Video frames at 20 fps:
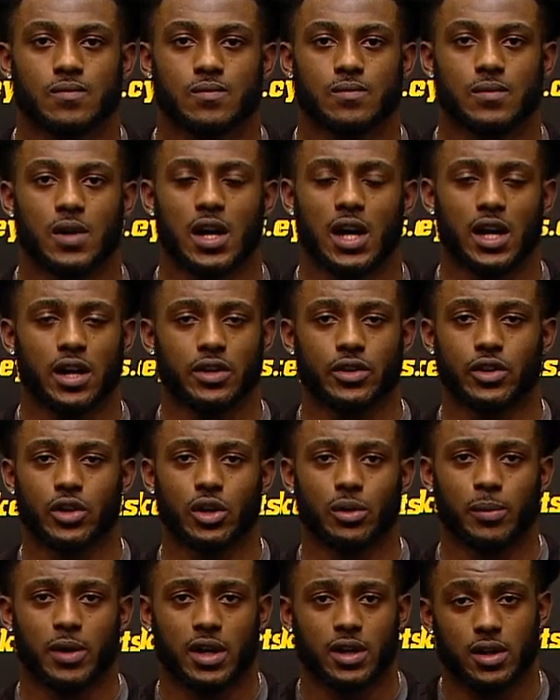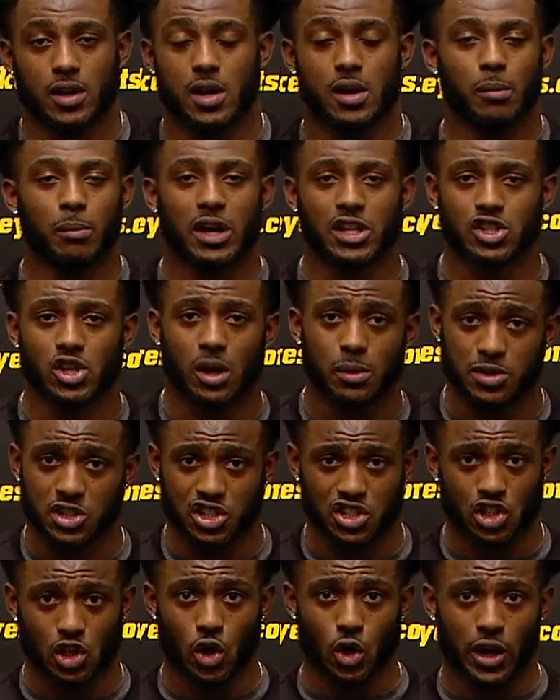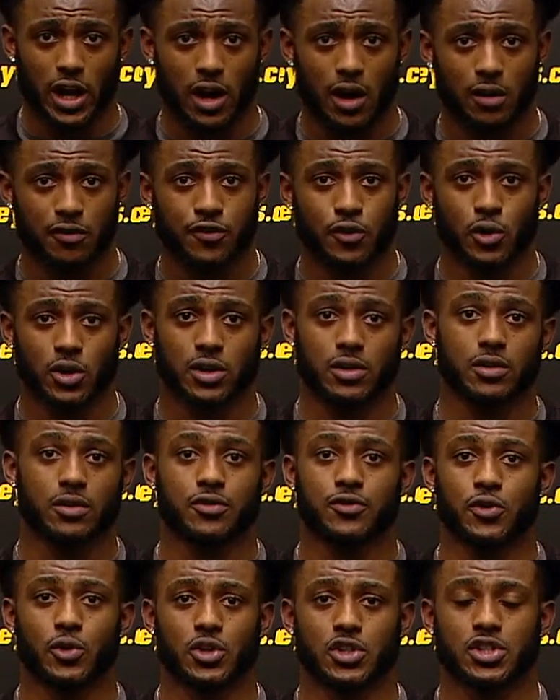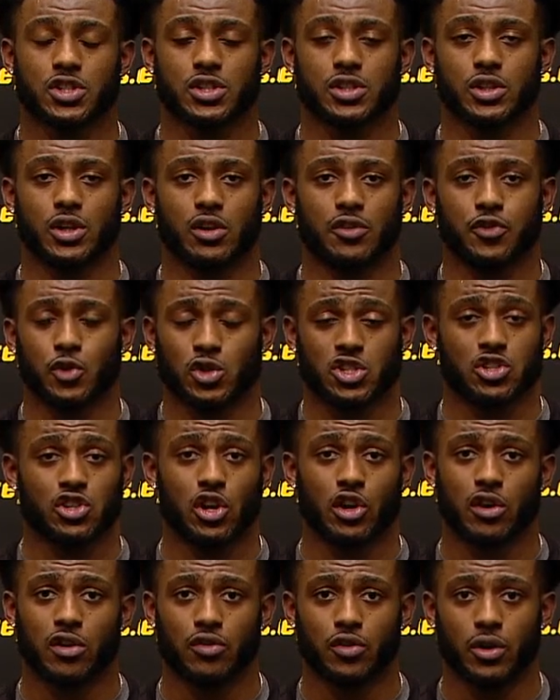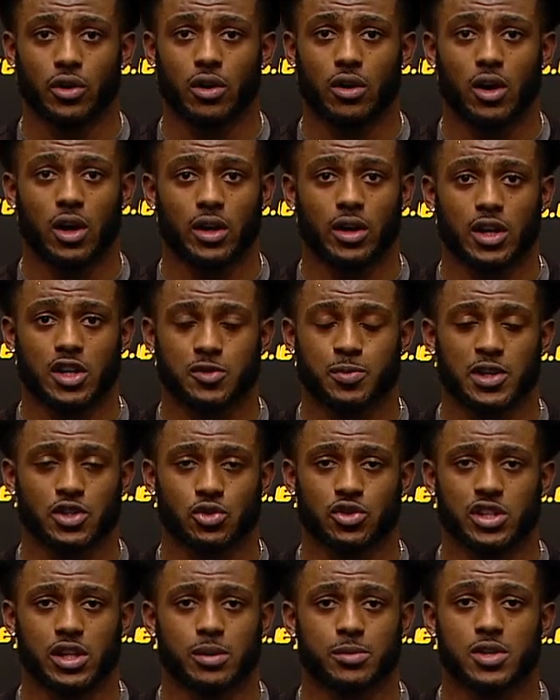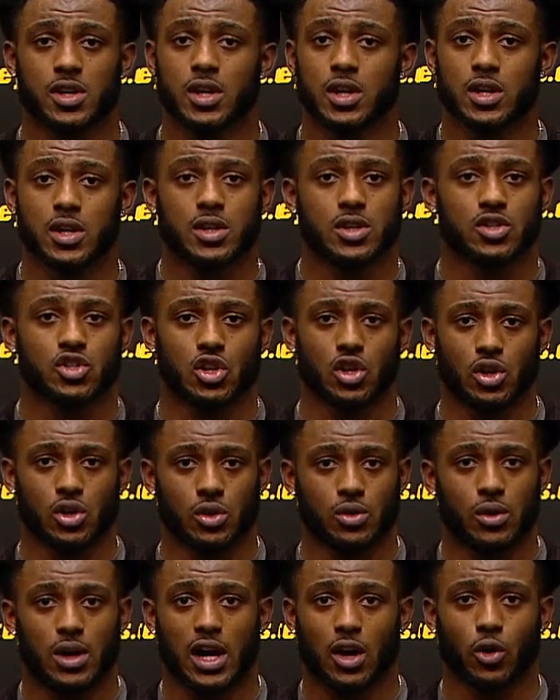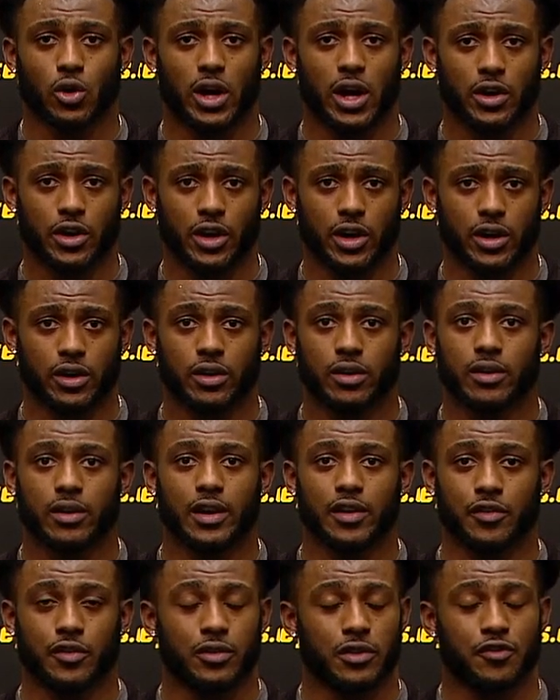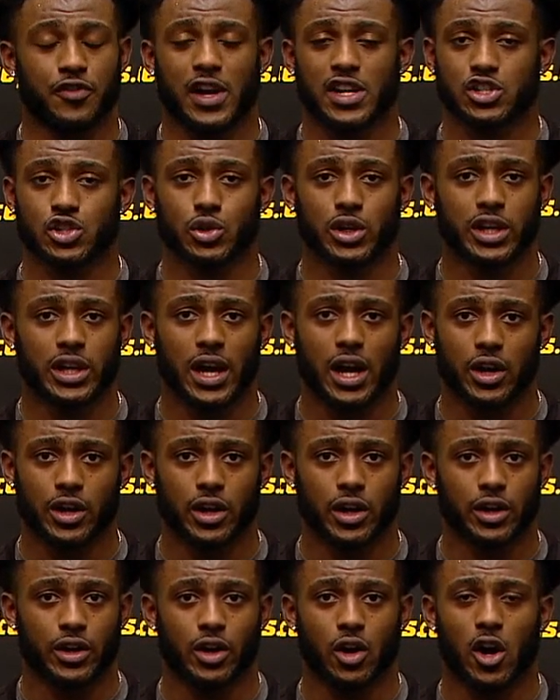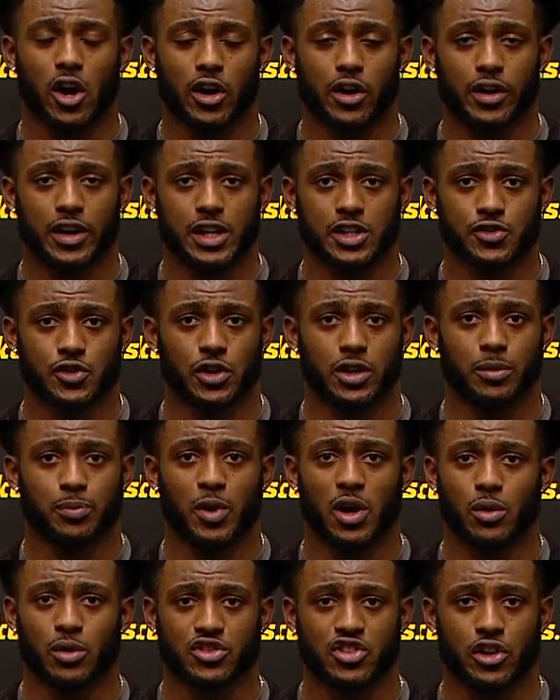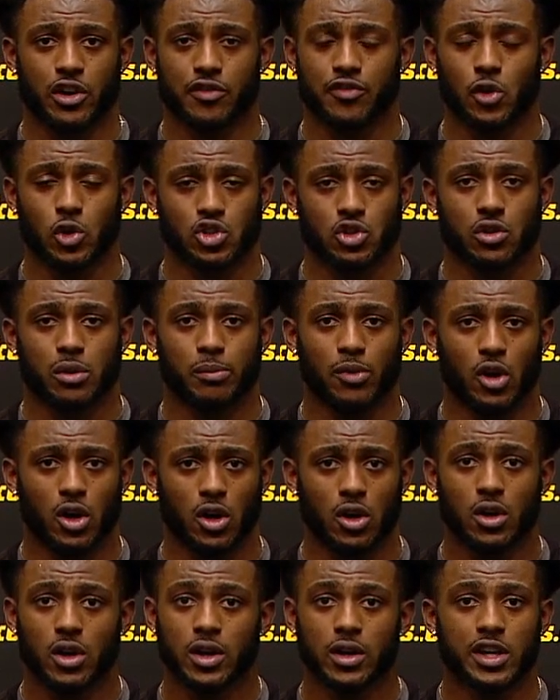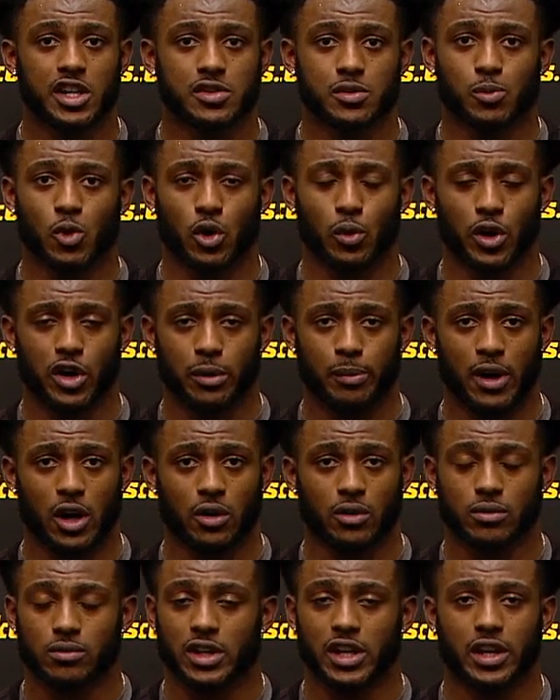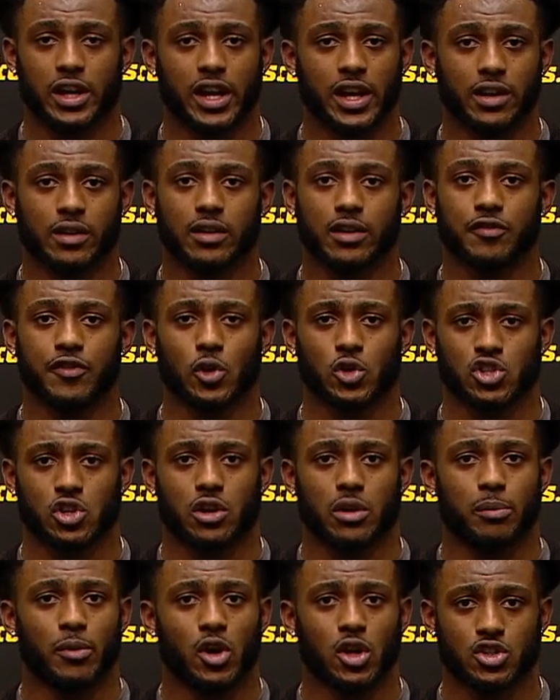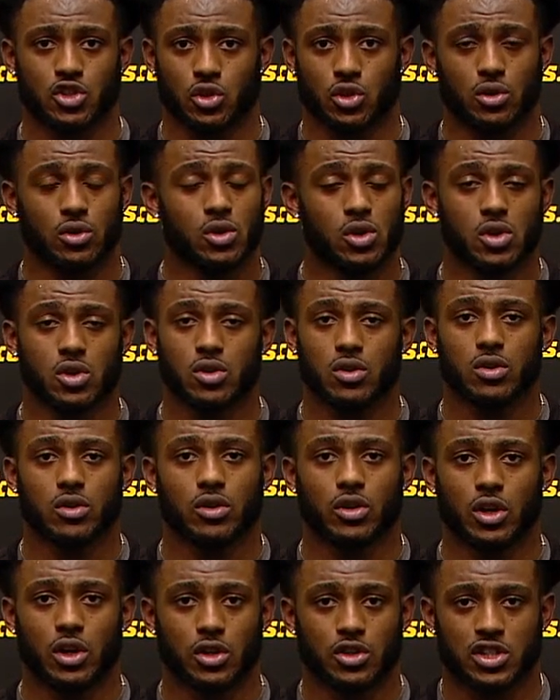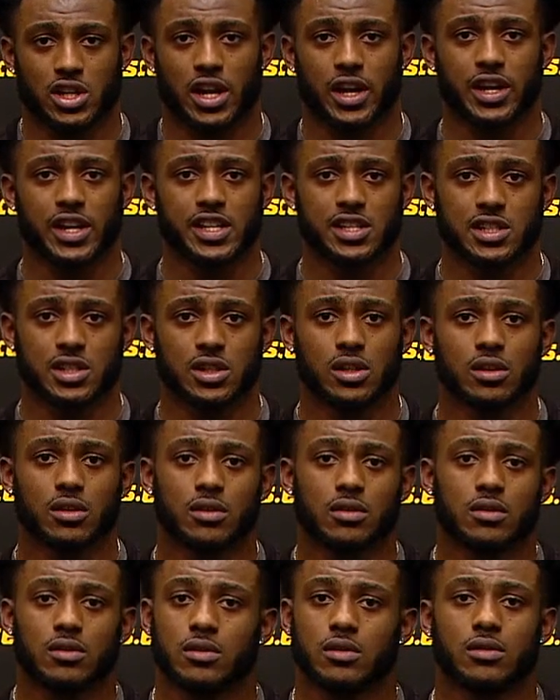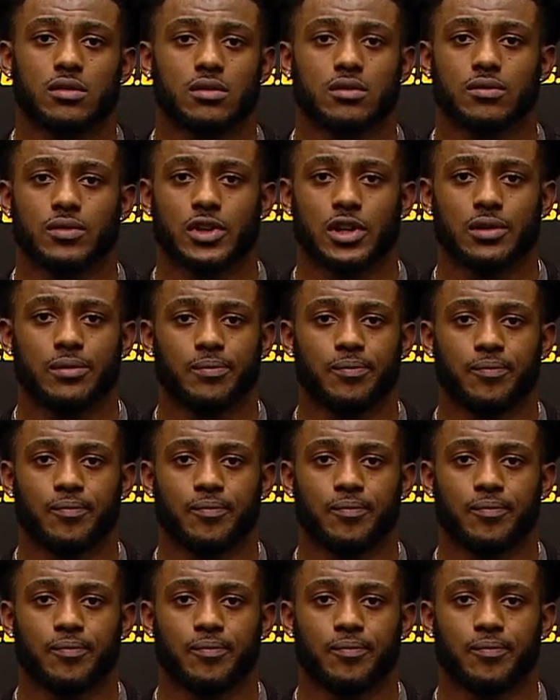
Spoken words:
You know, my job is just to go down force a turnover on special teams. So I go down there. If the faster you get down there, the harder it is for the punt returner to focus on the ball. He's more worried about getting hit than focus on the ball. So, you know, it's kind of easy, you know?